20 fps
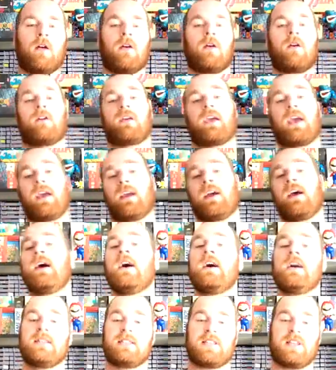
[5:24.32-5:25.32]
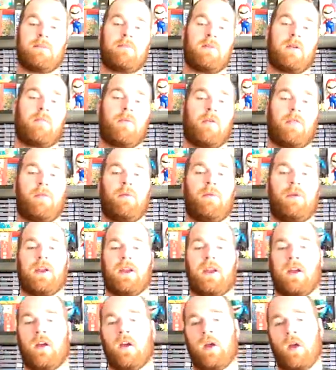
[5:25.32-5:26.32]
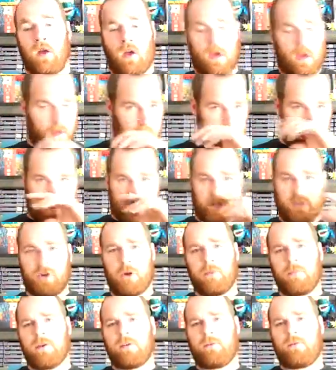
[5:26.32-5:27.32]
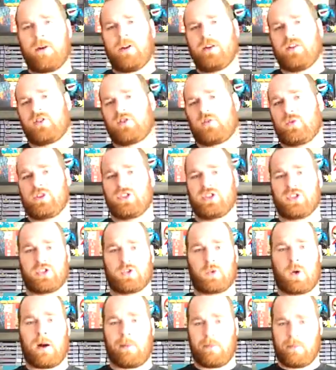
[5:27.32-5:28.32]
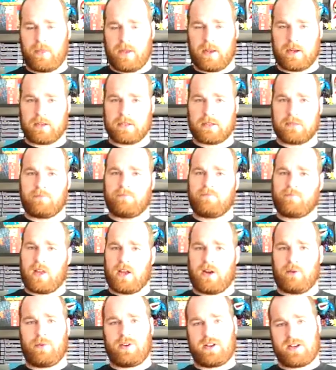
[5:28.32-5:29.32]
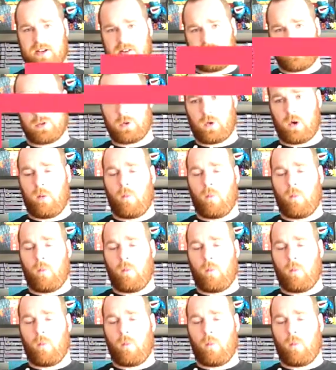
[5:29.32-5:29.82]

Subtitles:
Okay, tip number 3. Don't be afraid to switch and swap things at a retail store.